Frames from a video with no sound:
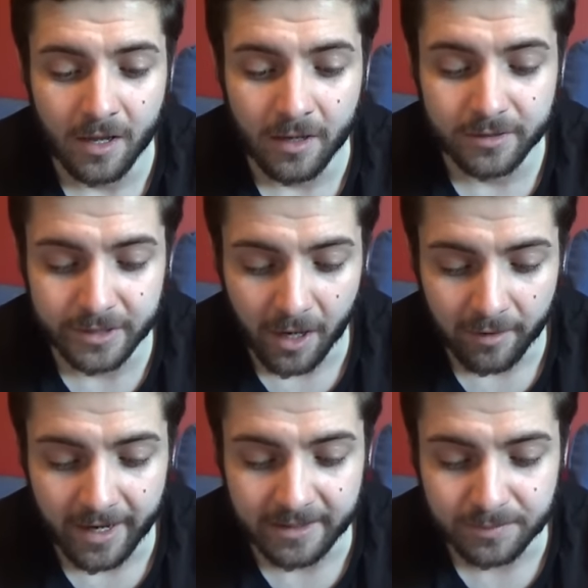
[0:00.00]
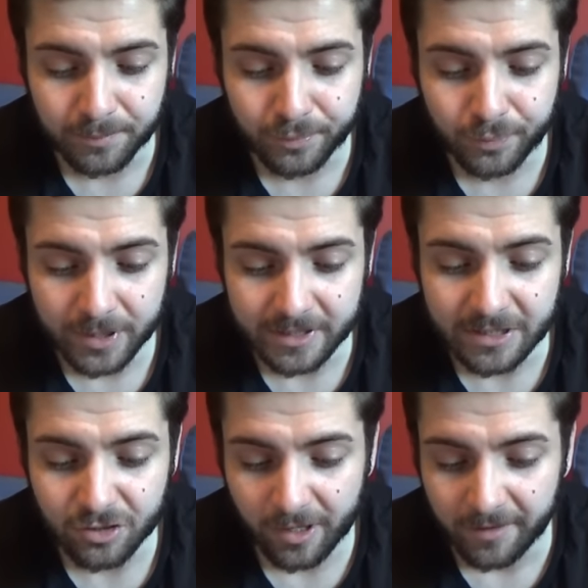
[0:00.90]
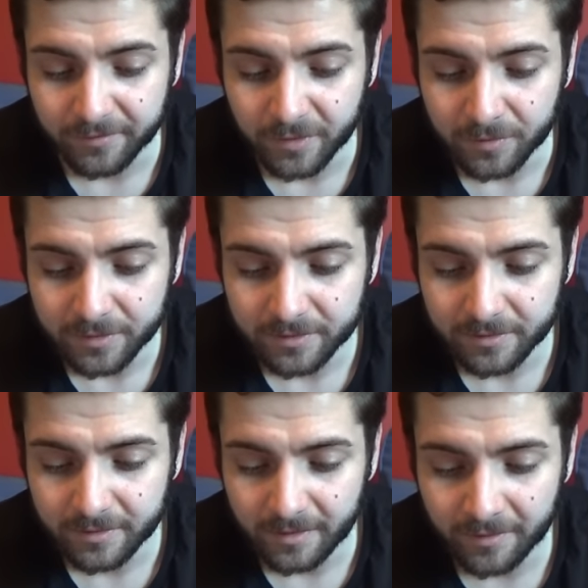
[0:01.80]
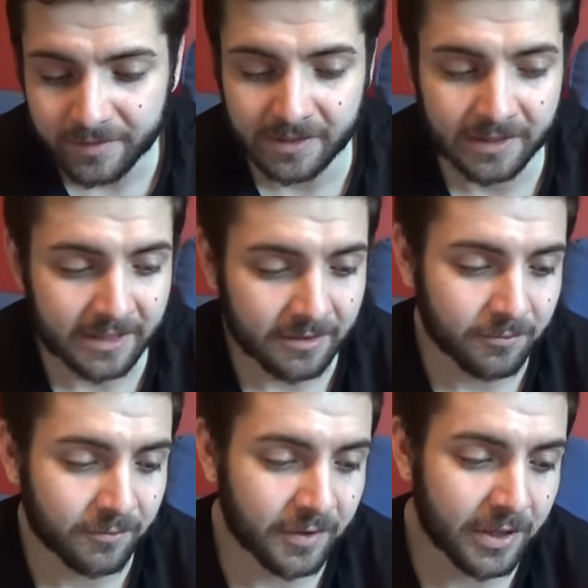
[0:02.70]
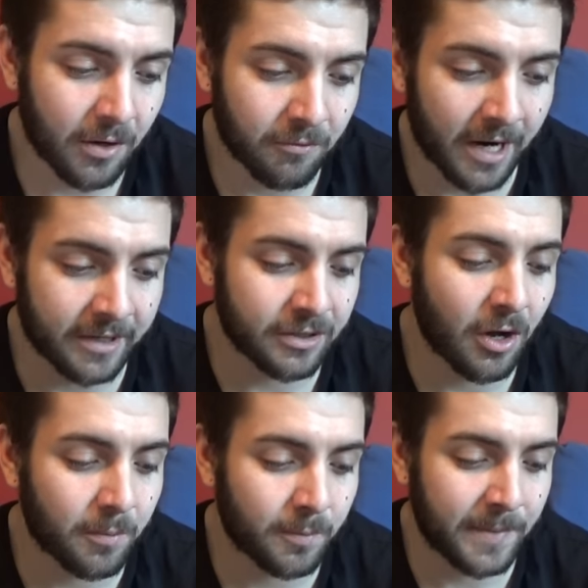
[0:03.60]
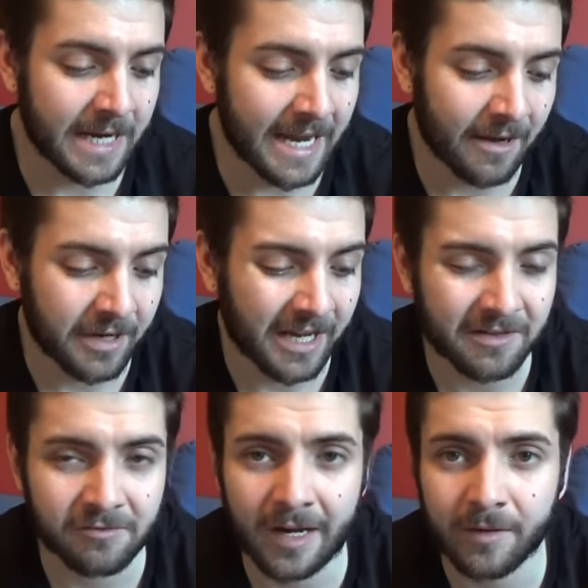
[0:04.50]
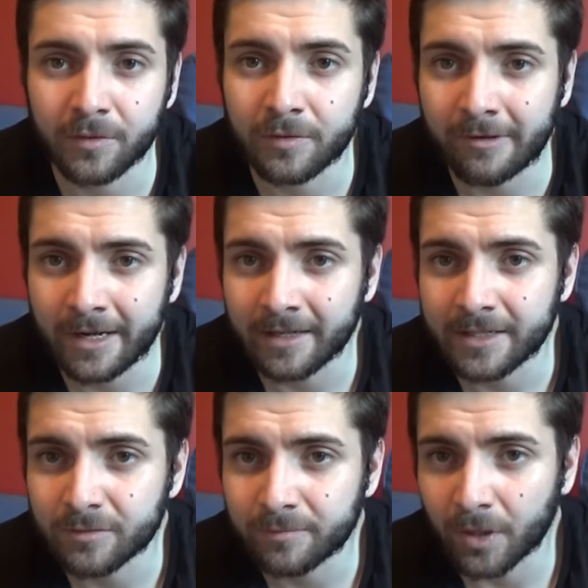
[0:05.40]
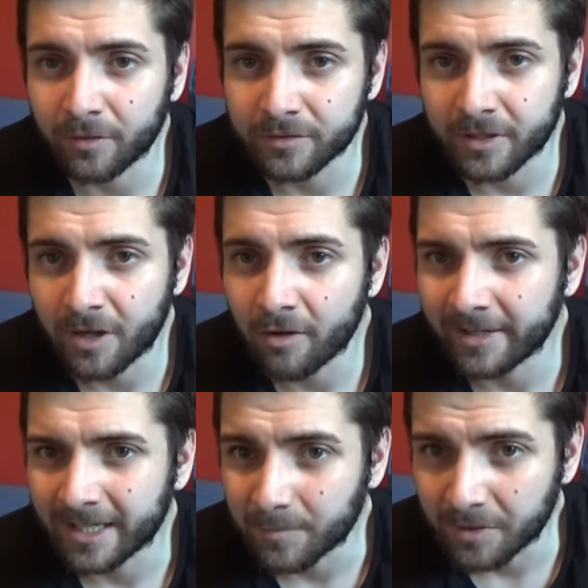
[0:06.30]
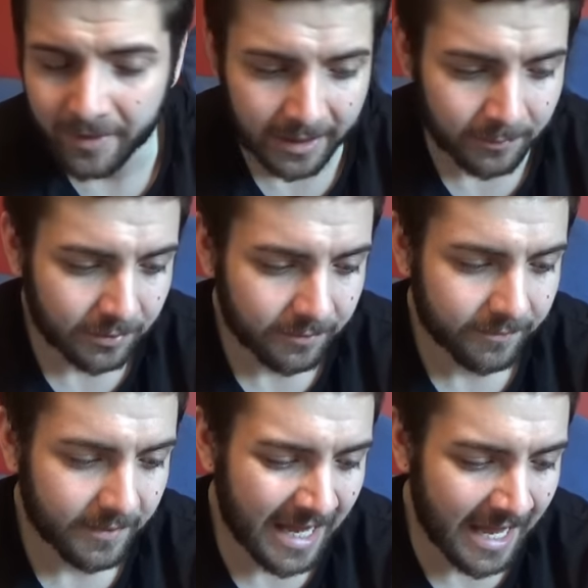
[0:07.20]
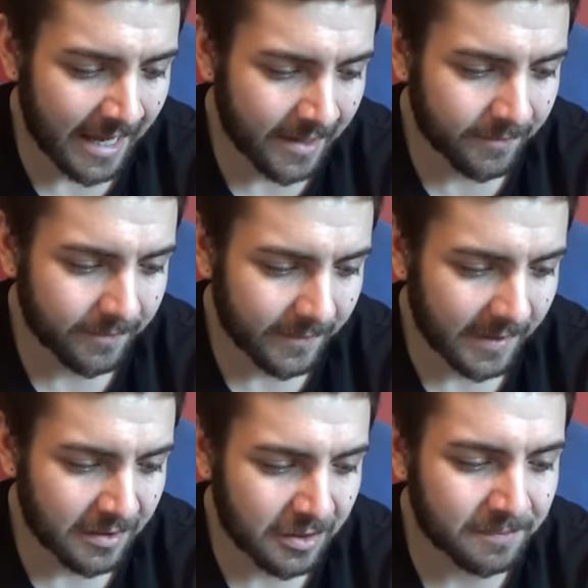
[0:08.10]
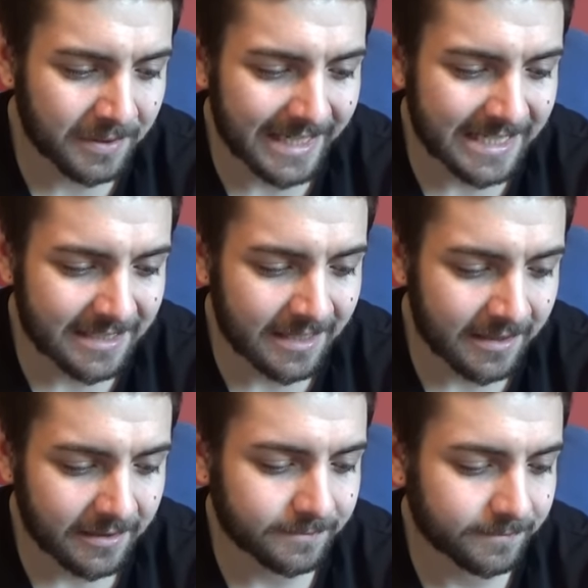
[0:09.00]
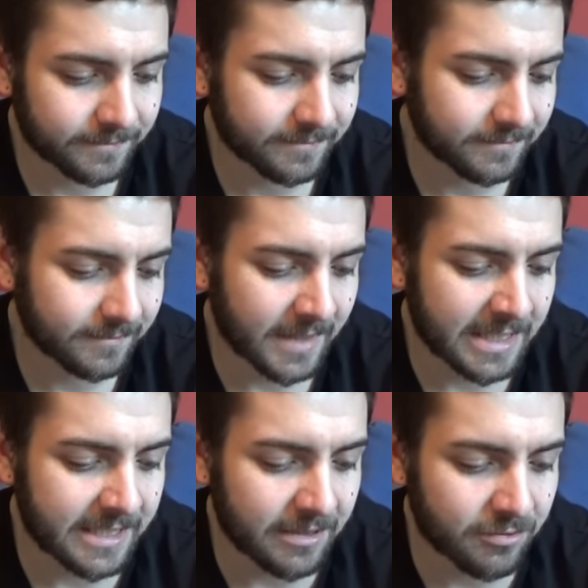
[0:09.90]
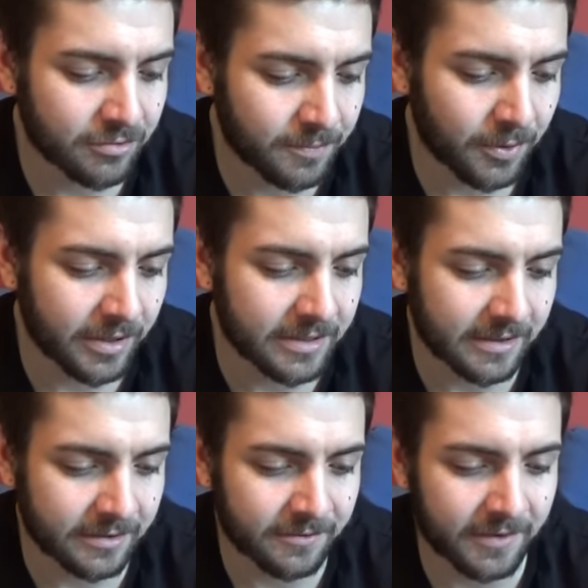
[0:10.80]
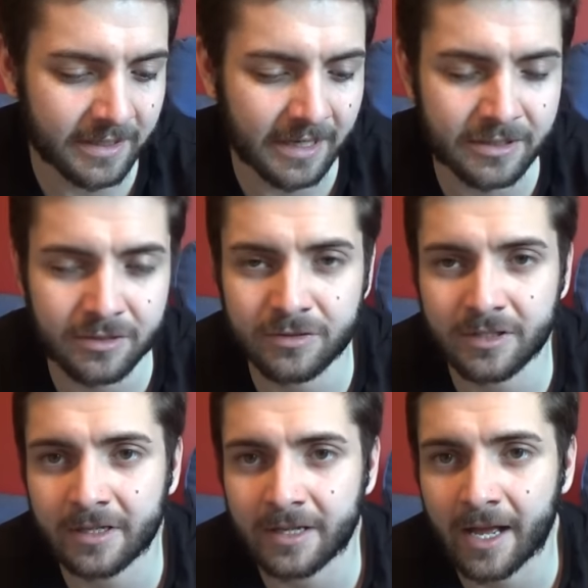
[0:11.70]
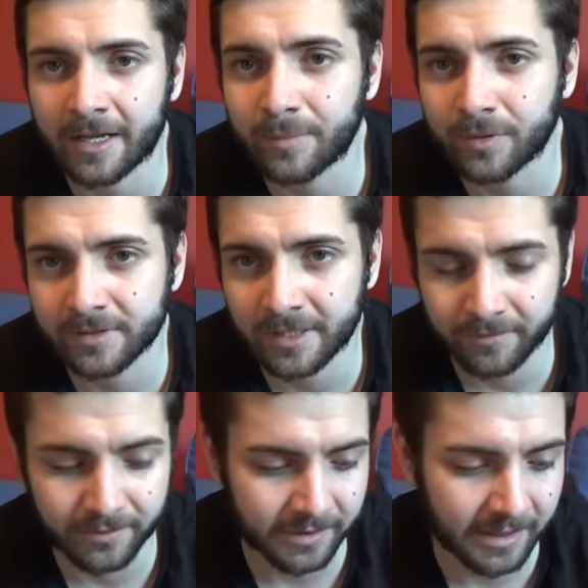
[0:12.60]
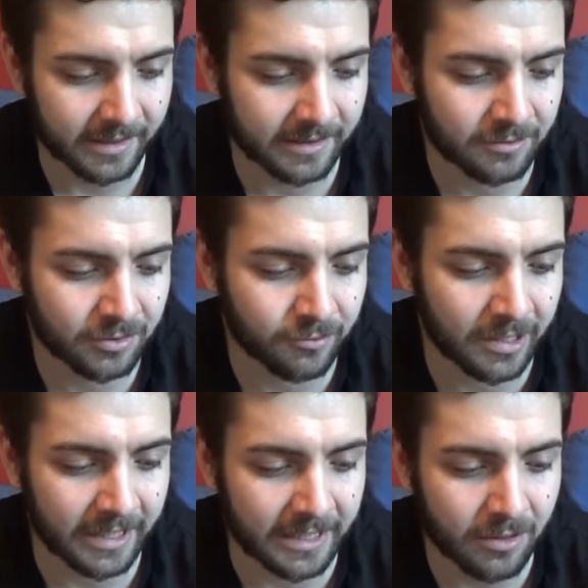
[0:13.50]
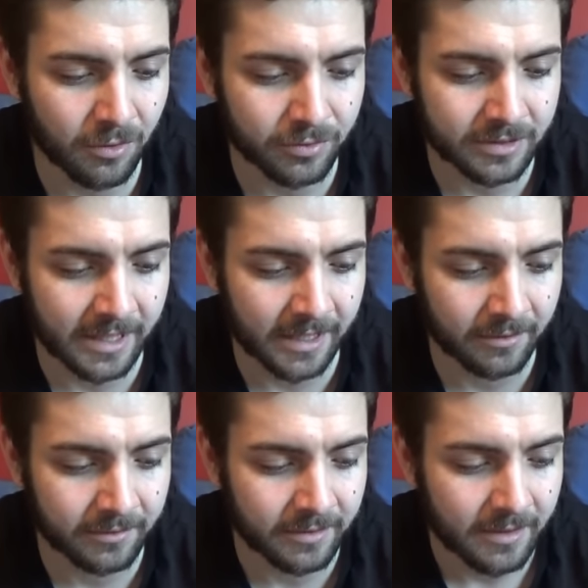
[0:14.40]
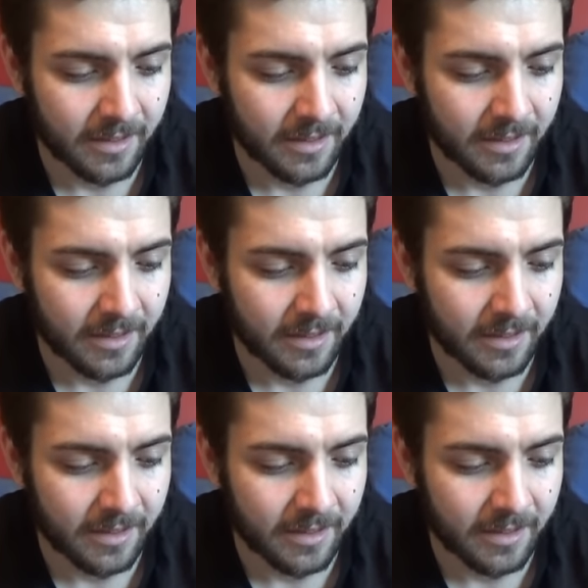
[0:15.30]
So it's pretty straightforward. Obviously with the Goat Riders not being out yet, I don't quite want to write a list with models that are not really going to be available. The Ballista is 600 points. I just think I'd use it at a higher points level than that. It just really cuts down